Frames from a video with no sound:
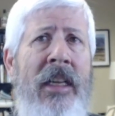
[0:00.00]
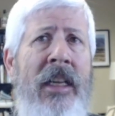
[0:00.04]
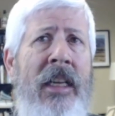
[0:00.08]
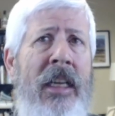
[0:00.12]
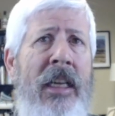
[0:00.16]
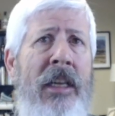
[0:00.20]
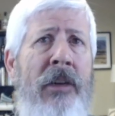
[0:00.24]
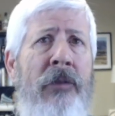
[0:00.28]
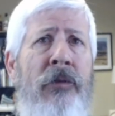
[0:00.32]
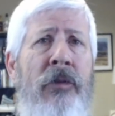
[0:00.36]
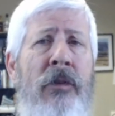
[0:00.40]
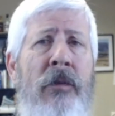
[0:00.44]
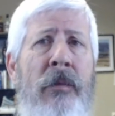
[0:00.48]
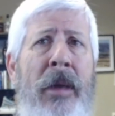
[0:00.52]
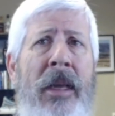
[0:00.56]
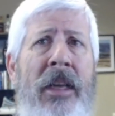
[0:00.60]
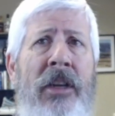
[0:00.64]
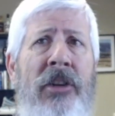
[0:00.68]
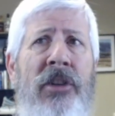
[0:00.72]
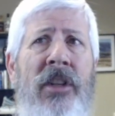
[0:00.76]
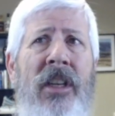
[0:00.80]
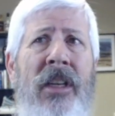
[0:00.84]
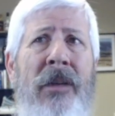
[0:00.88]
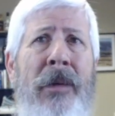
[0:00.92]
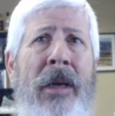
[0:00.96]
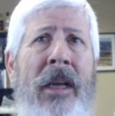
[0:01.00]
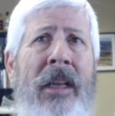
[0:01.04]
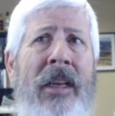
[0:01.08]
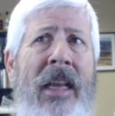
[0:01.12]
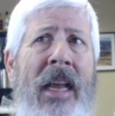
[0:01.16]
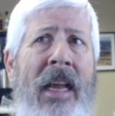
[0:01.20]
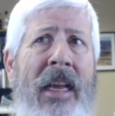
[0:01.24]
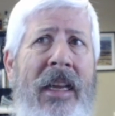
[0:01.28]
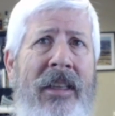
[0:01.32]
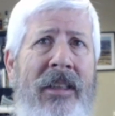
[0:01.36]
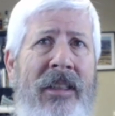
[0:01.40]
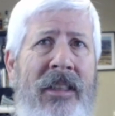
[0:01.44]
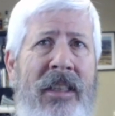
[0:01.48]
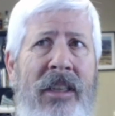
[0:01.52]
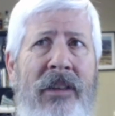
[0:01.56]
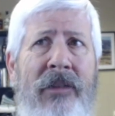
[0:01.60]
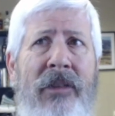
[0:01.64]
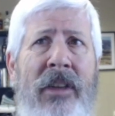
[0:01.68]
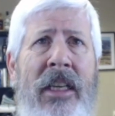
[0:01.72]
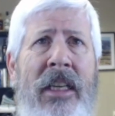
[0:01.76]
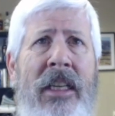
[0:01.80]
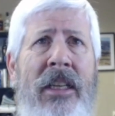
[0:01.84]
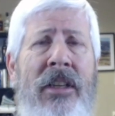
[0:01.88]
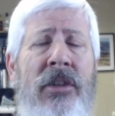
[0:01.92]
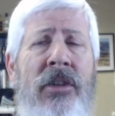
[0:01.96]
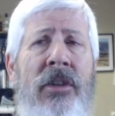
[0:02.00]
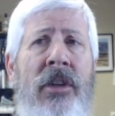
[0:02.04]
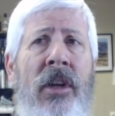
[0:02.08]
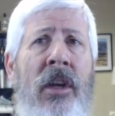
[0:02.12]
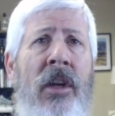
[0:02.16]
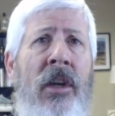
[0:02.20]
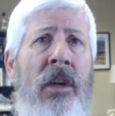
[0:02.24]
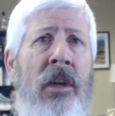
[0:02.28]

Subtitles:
information about activities,